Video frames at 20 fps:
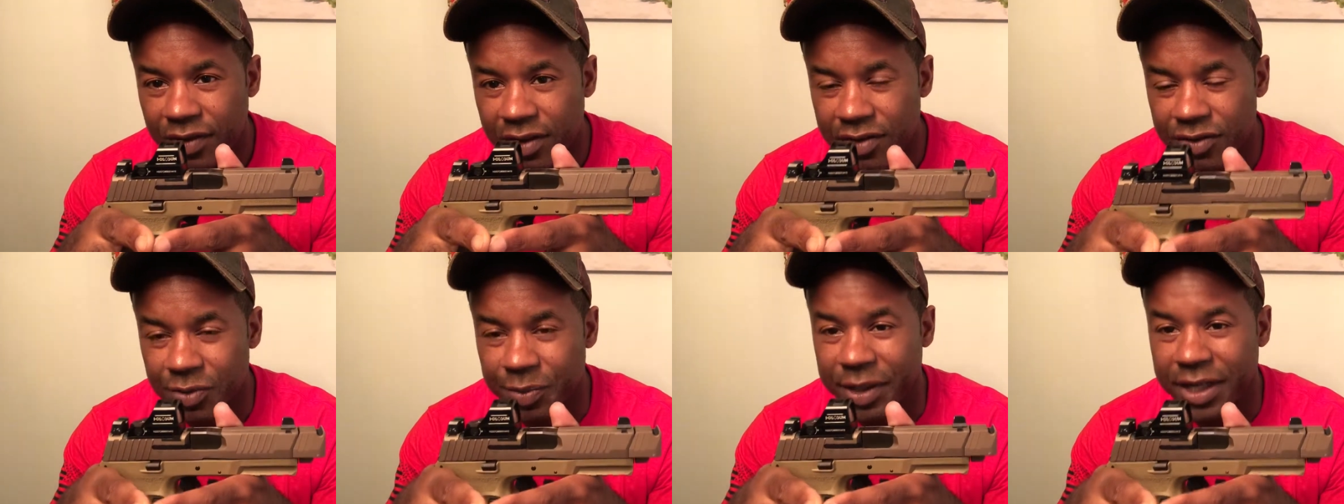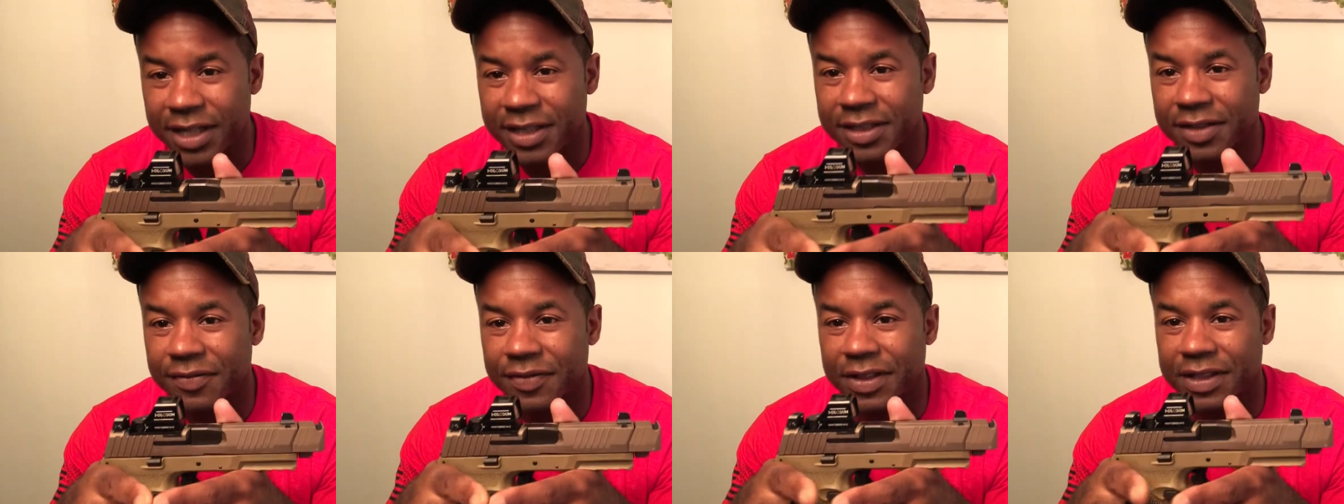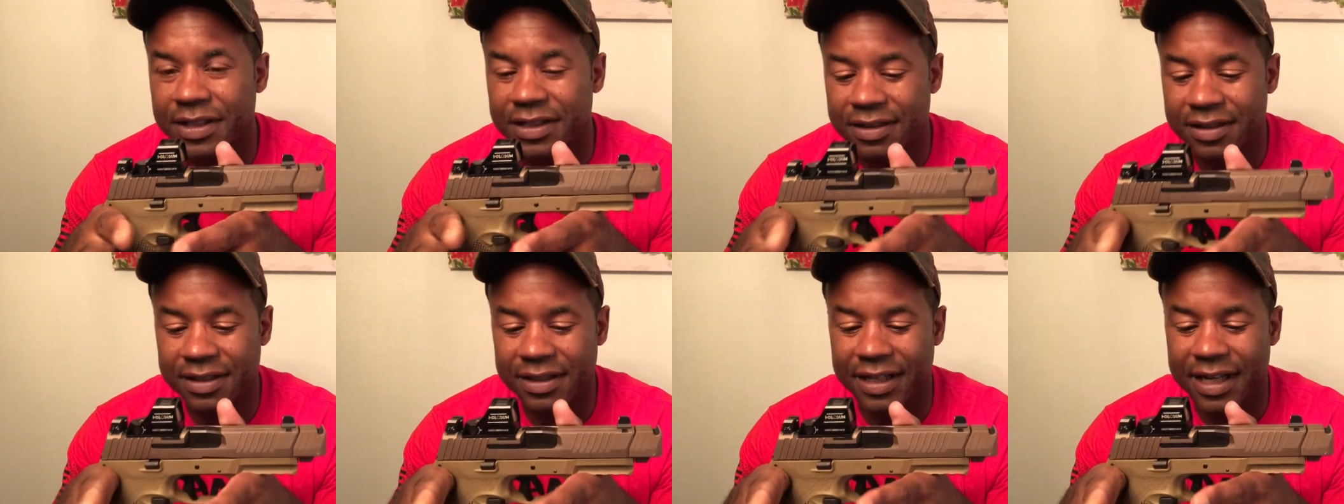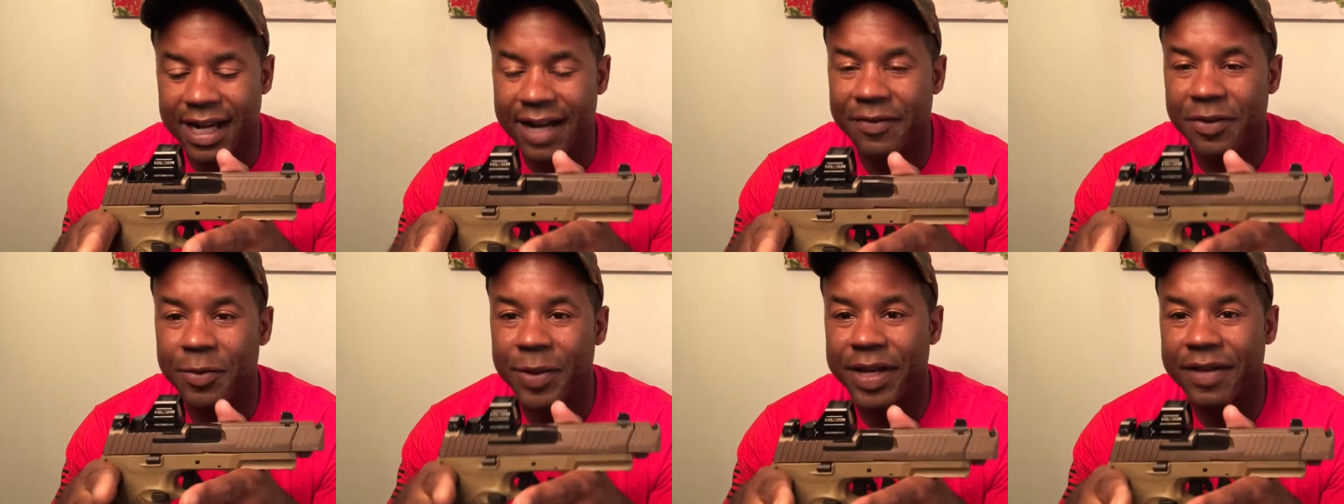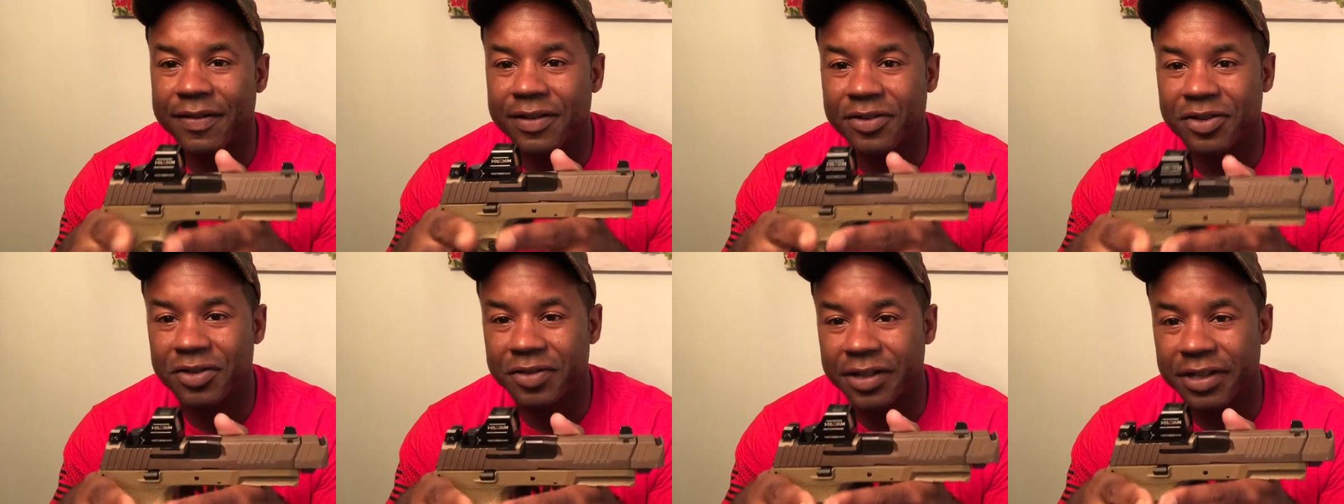So because of the heavy weight of
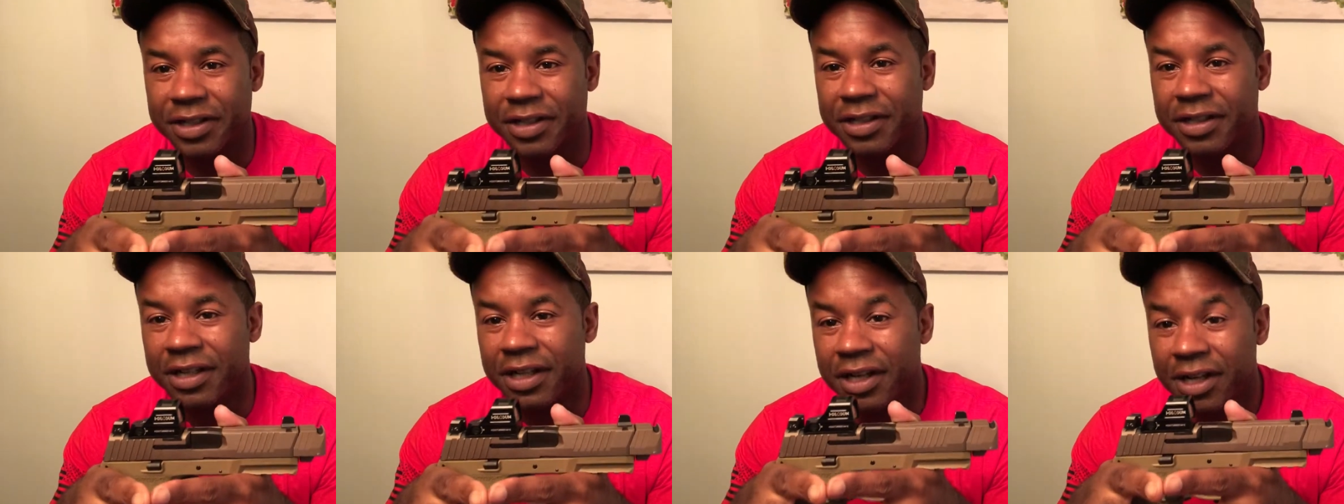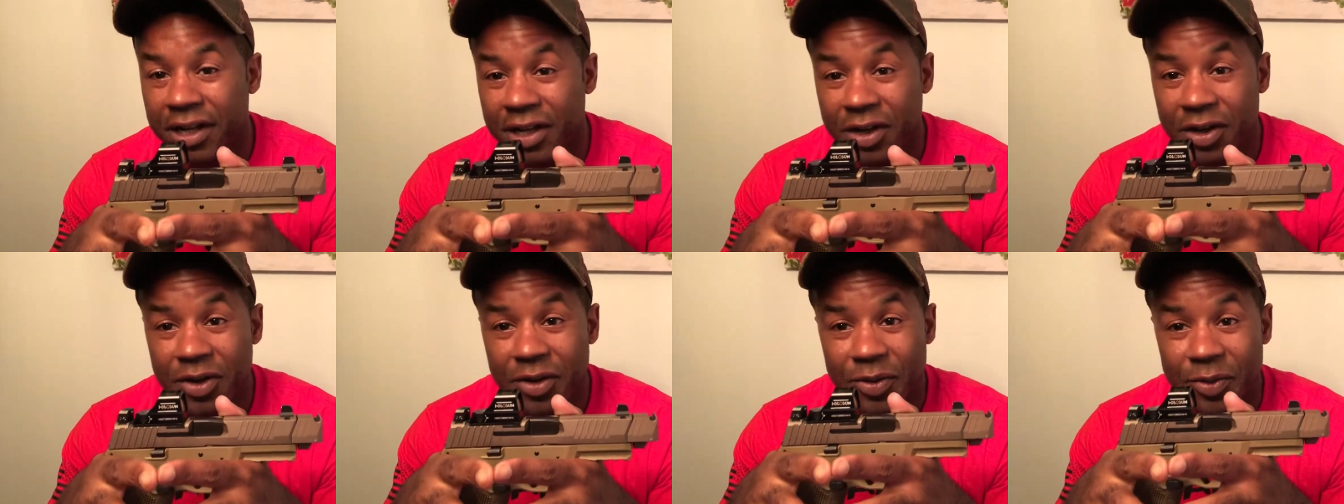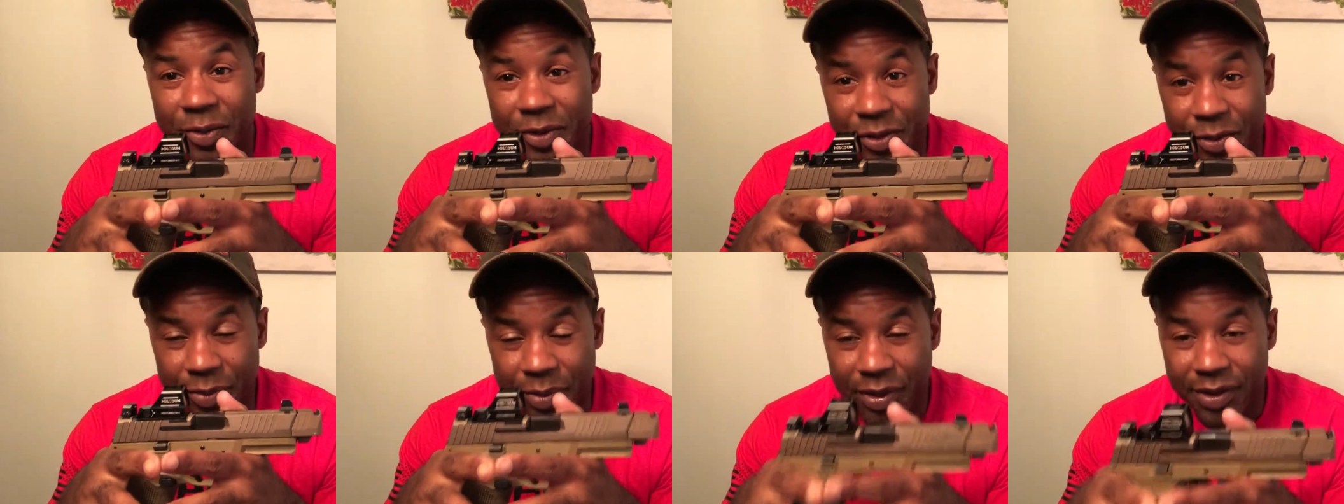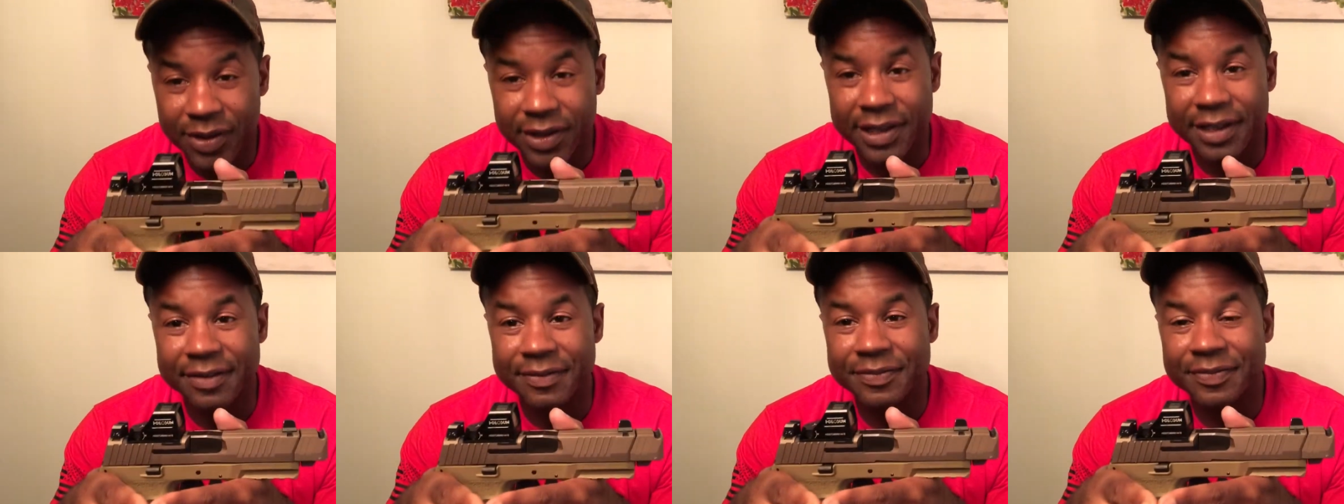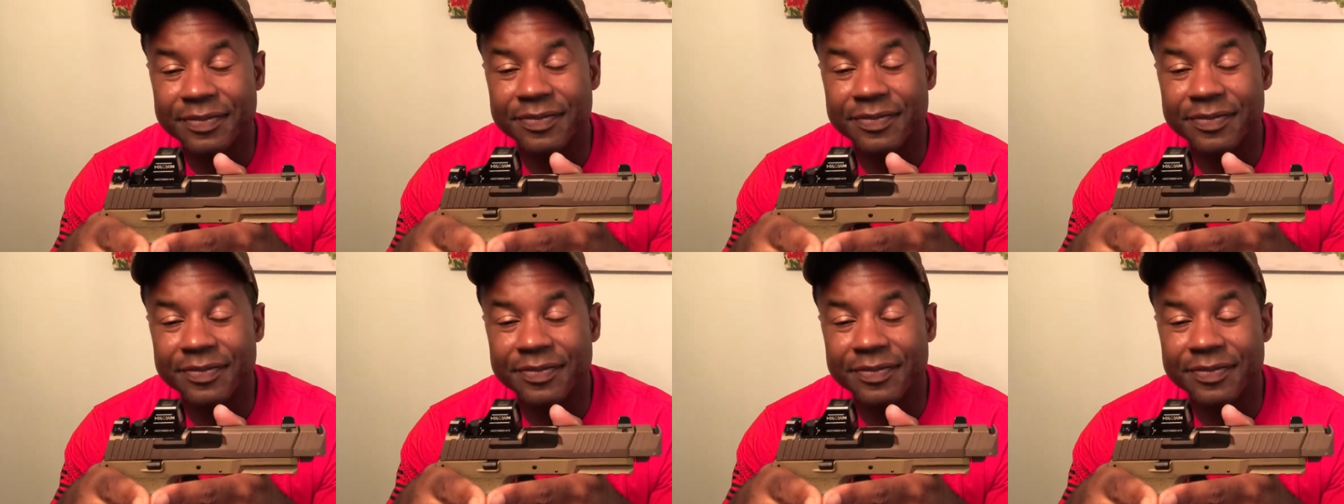this trigger, when you pull it,